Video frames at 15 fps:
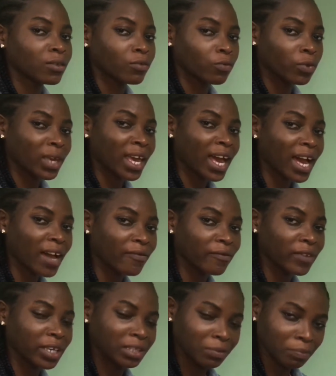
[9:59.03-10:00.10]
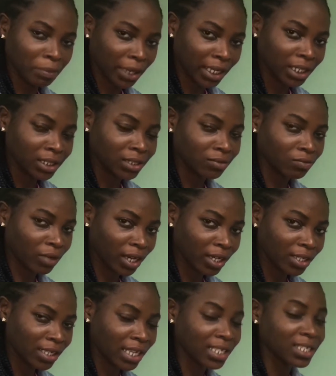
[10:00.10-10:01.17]
we have in mind,
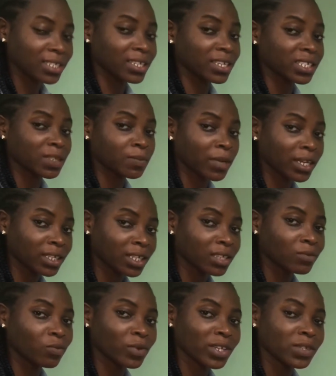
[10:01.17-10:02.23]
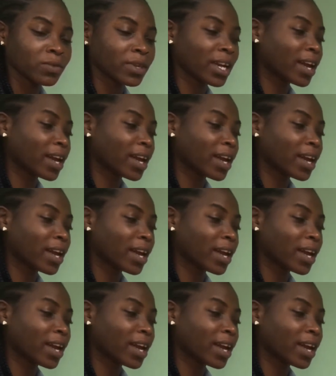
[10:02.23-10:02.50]
right? That is the expected weight we